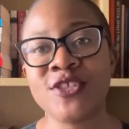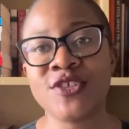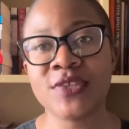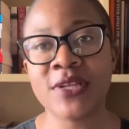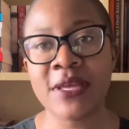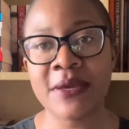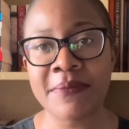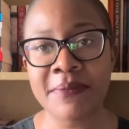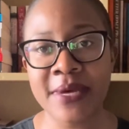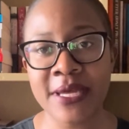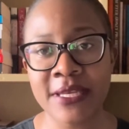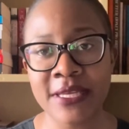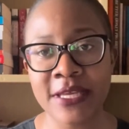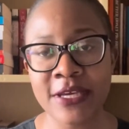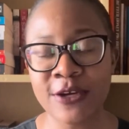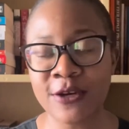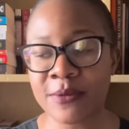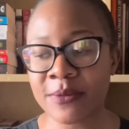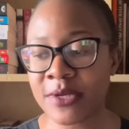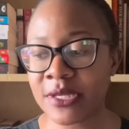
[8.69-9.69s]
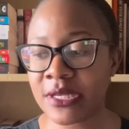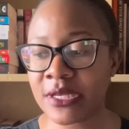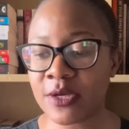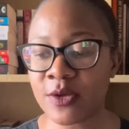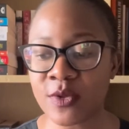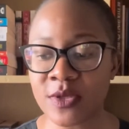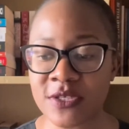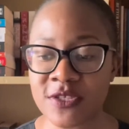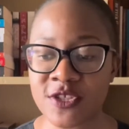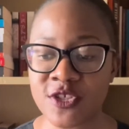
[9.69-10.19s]
Julie Mbani, commonly
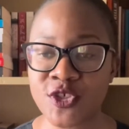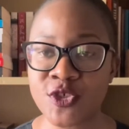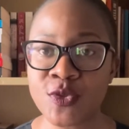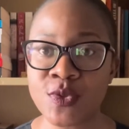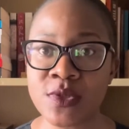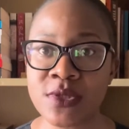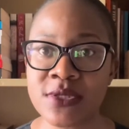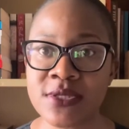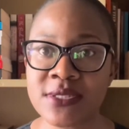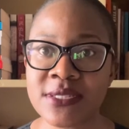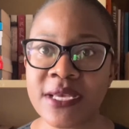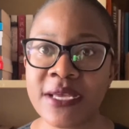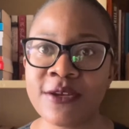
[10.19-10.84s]
known as Jules,